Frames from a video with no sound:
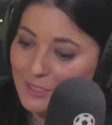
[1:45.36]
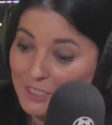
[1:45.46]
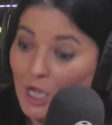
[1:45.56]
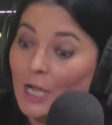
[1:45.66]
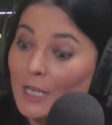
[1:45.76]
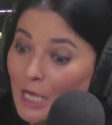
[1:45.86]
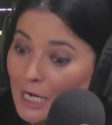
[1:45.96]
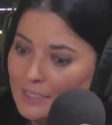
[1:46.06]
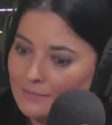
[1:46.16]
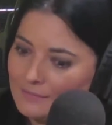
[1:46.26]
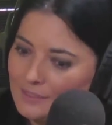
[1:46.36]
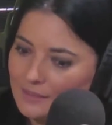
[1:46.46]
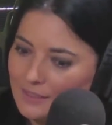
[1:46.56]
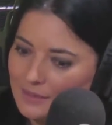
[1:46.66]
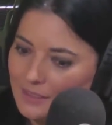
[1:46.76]
high line
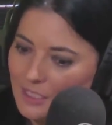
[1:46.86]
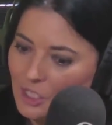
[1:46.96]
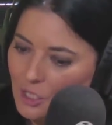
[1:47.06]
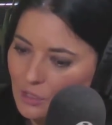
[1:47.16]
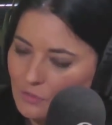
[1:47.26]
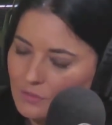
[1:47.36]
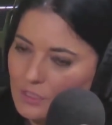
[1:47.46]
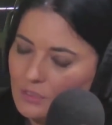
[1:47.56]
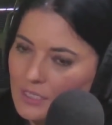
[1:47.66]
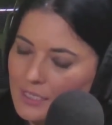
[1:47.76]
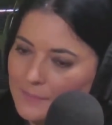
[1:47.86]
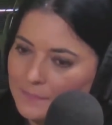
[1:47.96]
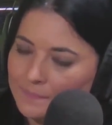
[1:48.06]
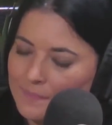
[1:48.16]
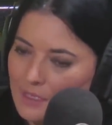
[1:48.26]
that they use. Do you think
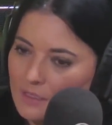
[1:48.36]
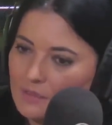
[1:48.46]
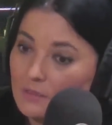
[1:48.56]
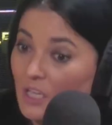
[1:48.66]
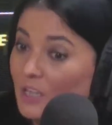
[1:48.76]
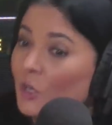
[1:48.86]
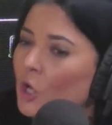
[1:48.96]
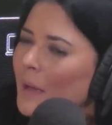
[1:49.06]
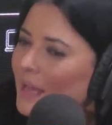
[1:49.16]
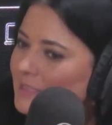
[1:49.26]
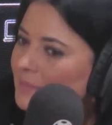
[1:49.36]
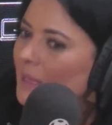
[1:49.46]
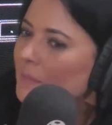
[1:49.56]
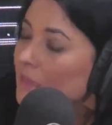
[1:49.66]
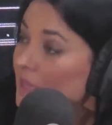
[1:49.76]
Jurgen Klopp has to
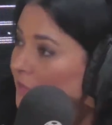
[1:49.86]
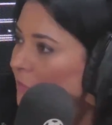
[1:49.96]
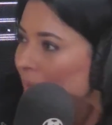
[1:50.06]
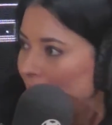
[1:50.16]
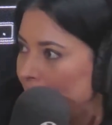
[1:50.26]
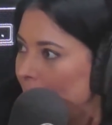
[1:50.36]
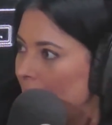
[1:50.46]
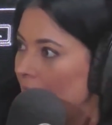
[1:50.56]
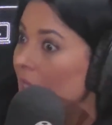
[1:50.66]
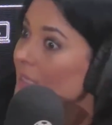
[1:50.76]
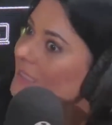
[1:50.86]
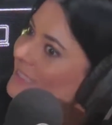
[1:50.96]
maybe think of a plan B? Does